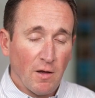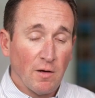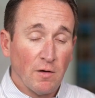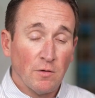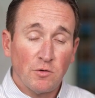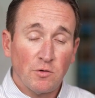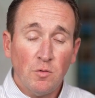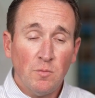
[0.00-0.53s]

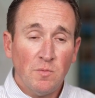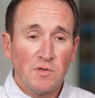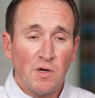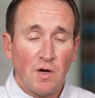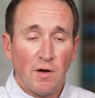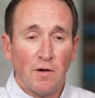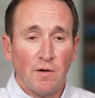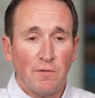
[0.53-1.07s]
In terms
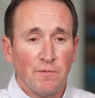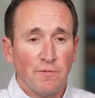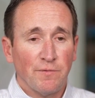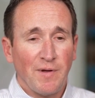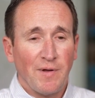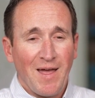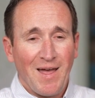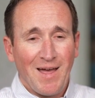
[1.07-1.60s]

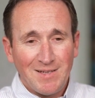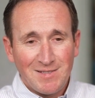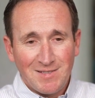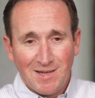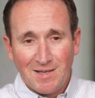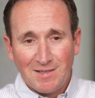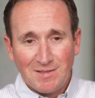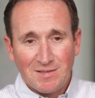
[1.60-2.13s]
of
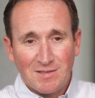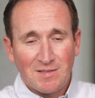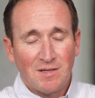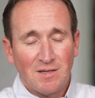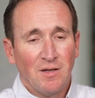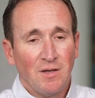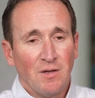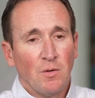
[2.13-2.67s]
assets,
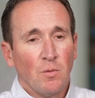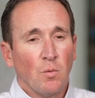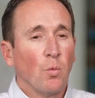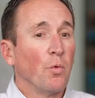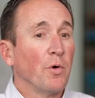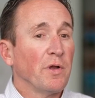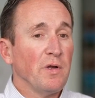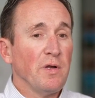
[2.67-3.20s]

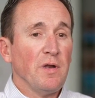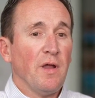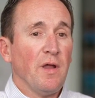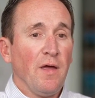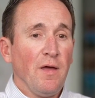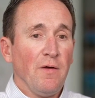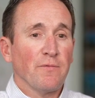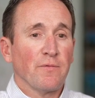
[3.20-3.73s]
what do you need to
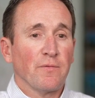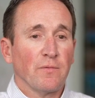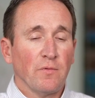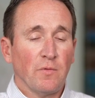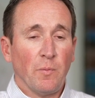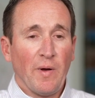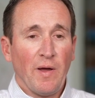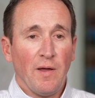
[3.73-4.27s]
have
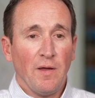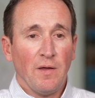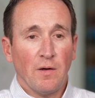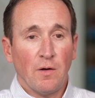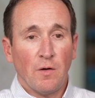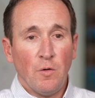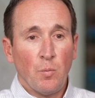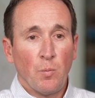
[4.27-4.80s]
to buy
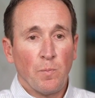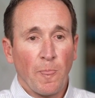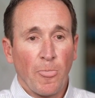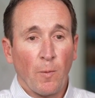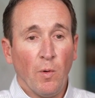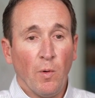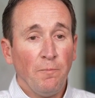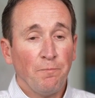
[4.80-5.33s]
a home?
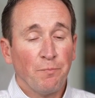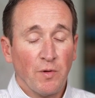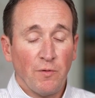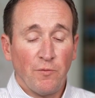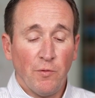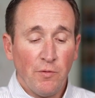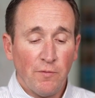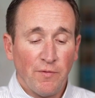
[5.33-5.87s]
Well,
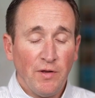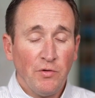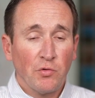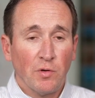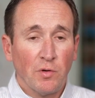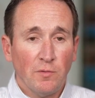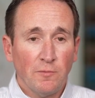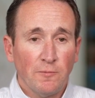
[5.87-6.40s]
if you're a
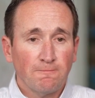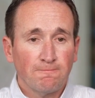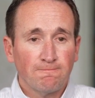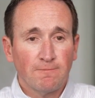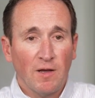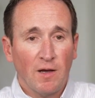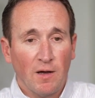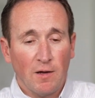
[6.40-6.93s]

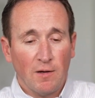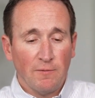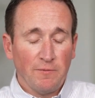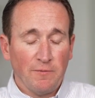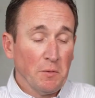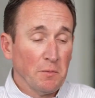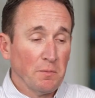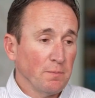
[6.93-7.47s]
veteran,
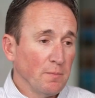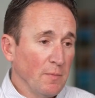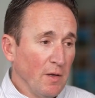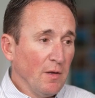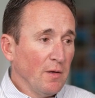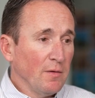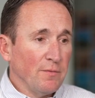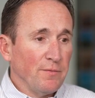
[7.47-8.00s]
if you're
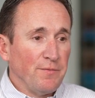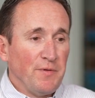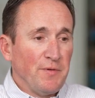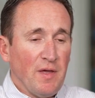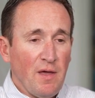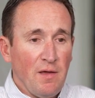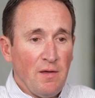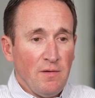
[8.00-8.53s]

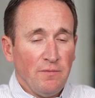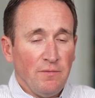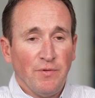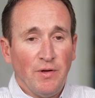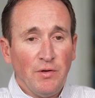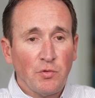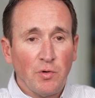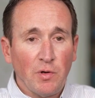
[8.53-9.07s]
VA
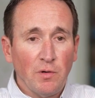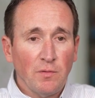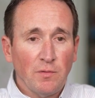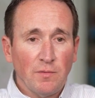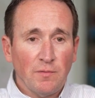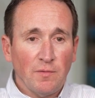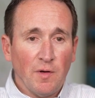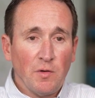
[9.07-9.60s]

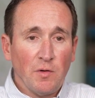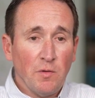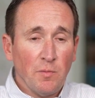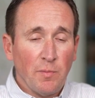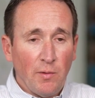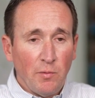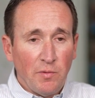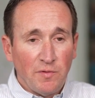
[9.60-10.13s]
veteran, you can
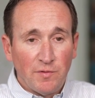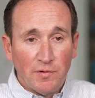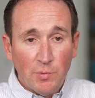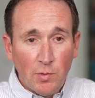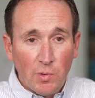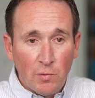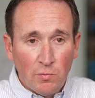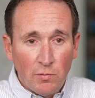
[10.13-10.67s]
buy with
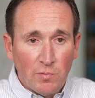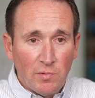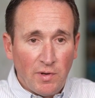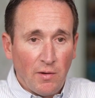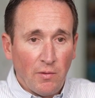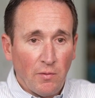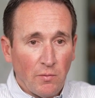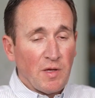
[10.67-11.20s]
0
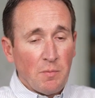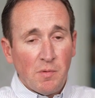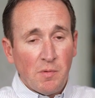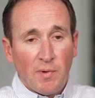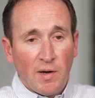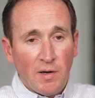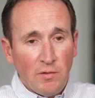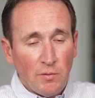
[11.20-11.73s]
down. Keep in
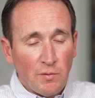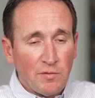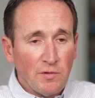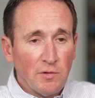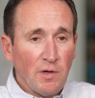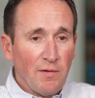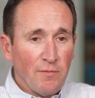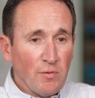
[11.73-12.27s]
mind, you'll
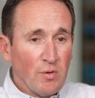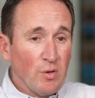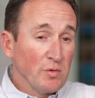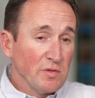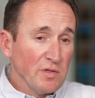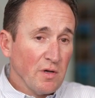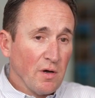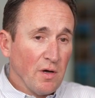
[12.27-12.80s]
still have
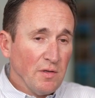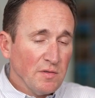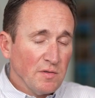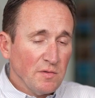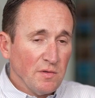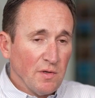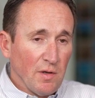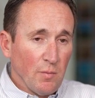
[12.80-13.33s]
closing
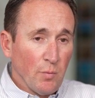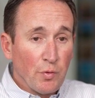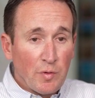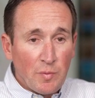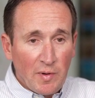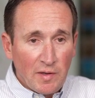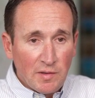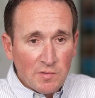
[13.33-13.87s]
costs and
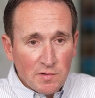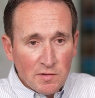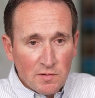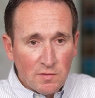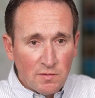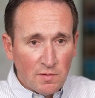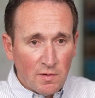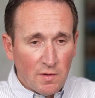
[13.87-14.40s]

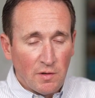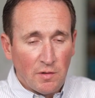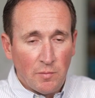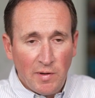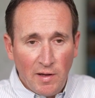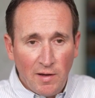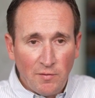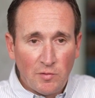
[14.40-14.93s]
prepaids. You
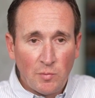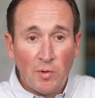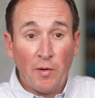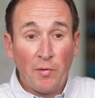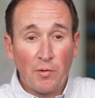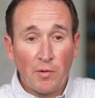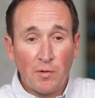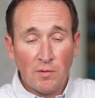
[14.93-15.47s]
may have some
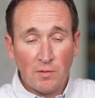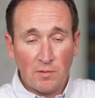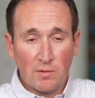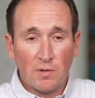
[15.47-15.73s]
other